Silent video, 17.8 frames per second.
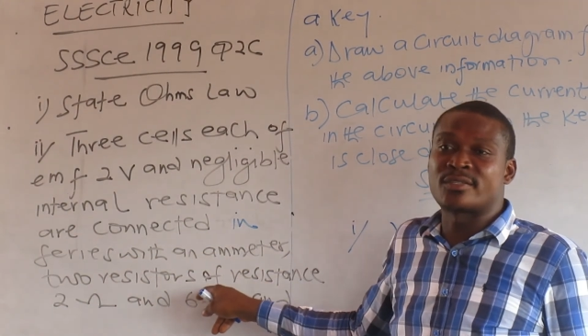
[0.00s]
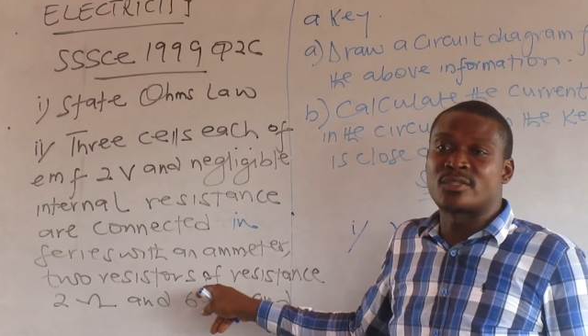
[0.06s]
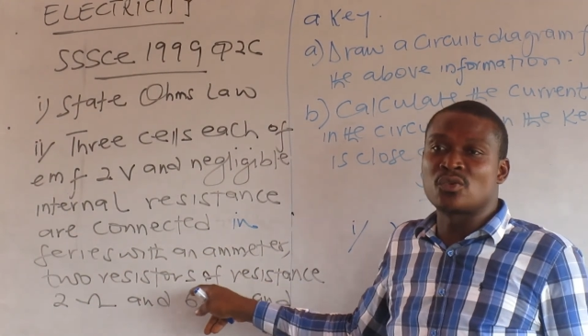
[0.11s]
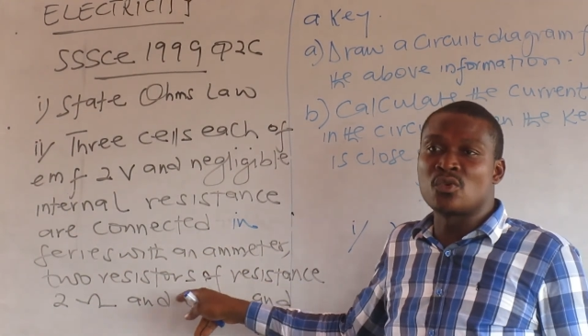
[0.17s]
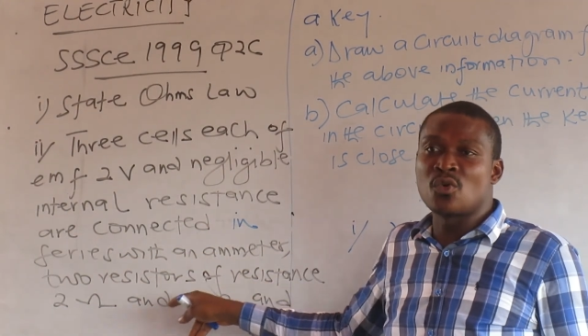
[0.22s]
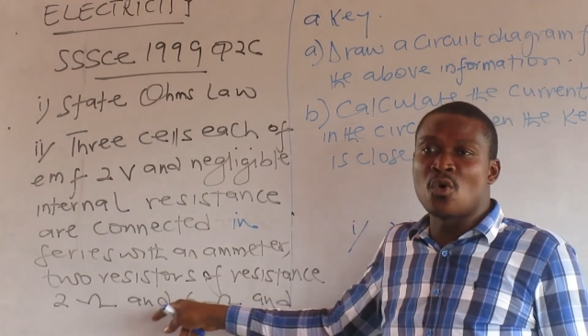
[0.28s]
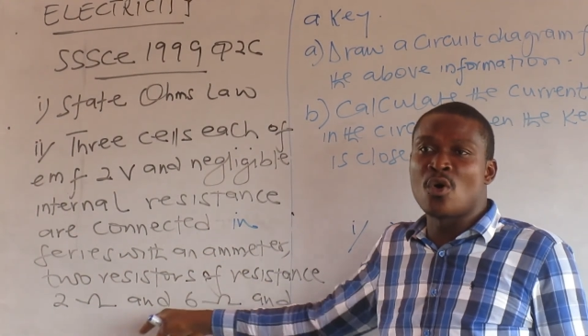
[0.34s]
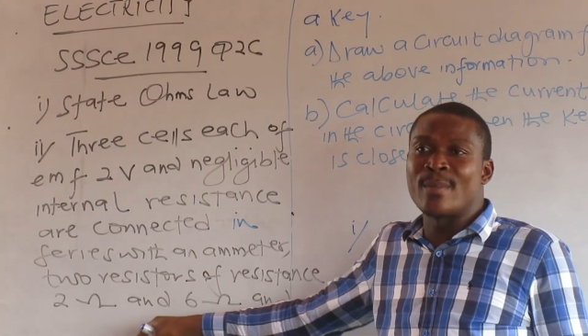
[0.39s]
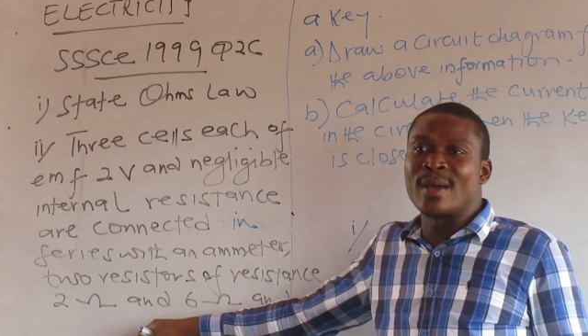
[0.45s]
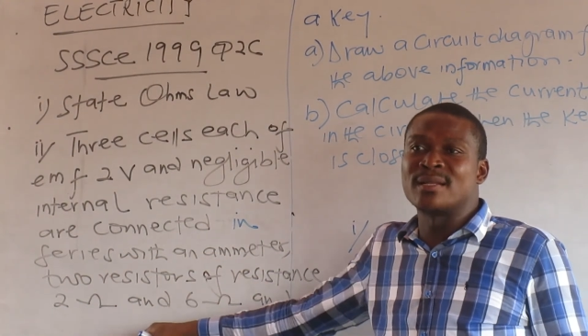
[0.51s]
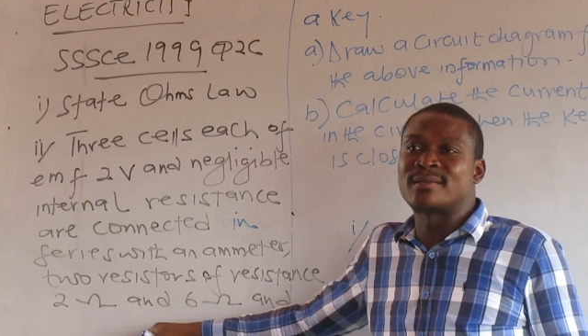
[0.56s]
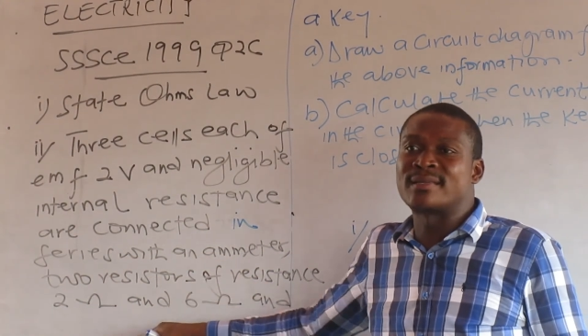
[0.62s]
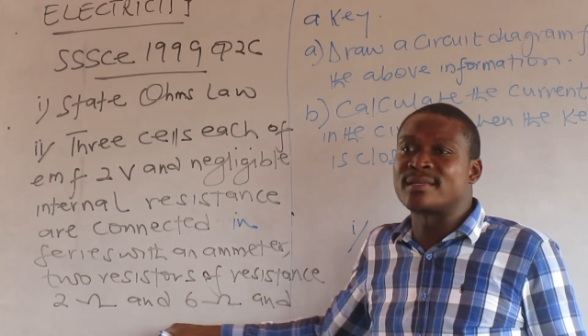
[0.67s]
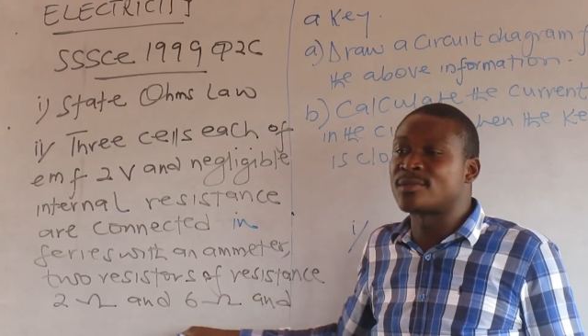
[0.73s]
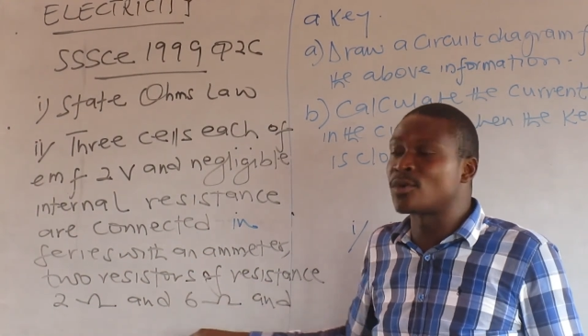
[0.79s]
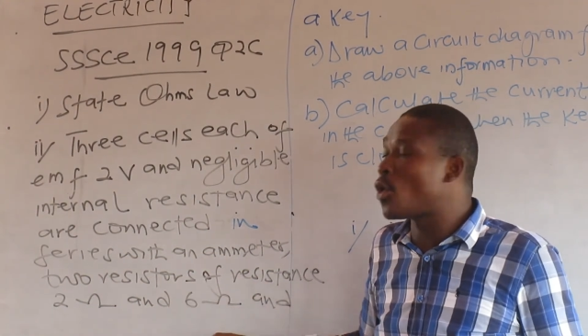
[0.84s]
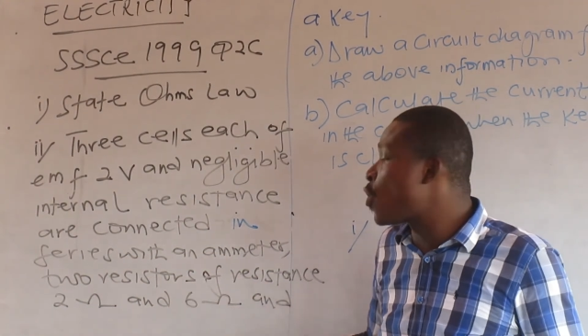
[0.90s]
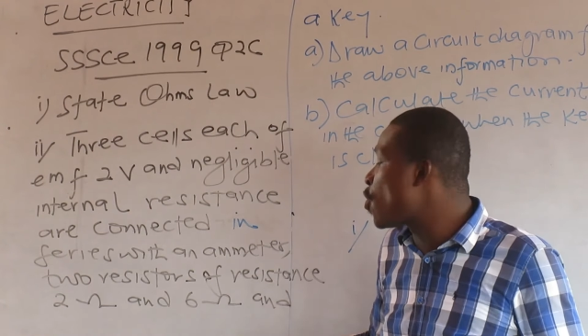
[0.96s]
2 ohm and
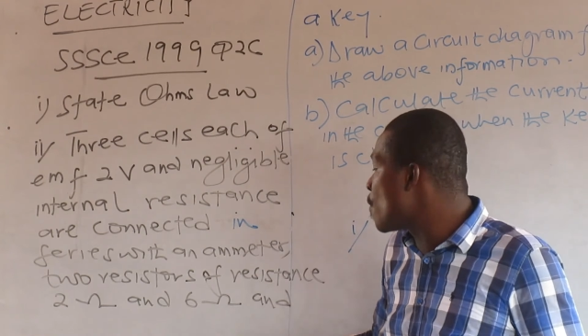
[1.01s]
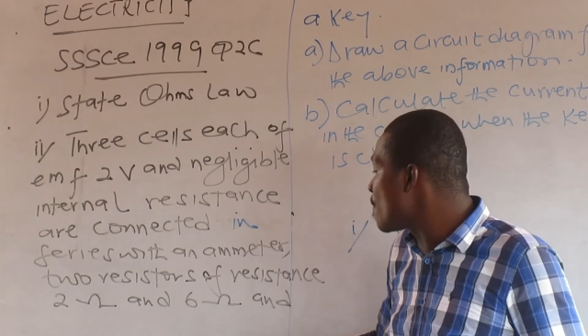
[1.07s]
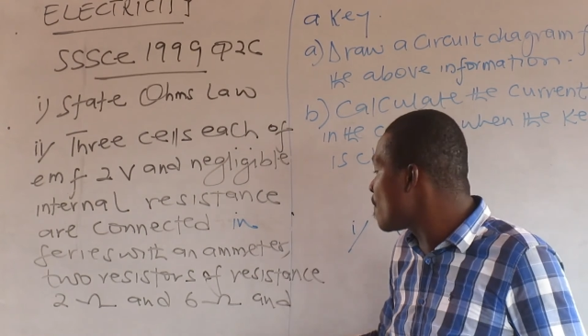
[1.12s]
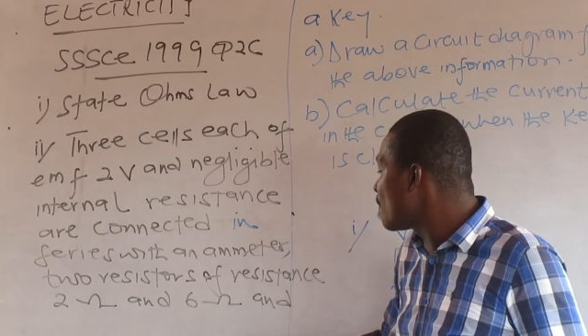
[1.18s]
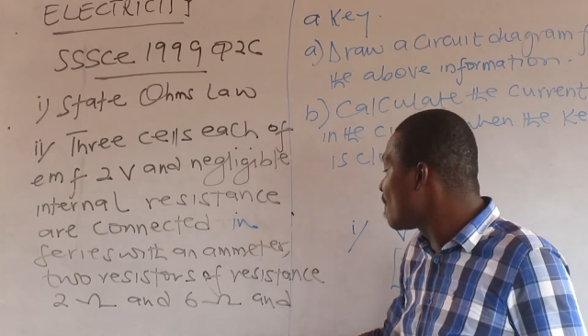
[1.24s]
6 ohm,